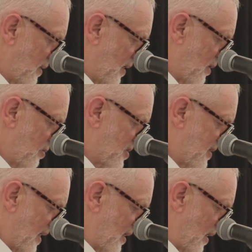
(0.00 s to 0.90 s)
that you
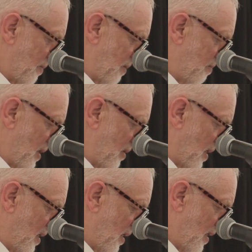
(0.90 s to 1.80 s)
standing up in
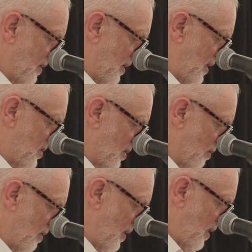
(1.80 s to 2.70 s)
mirror underneath you,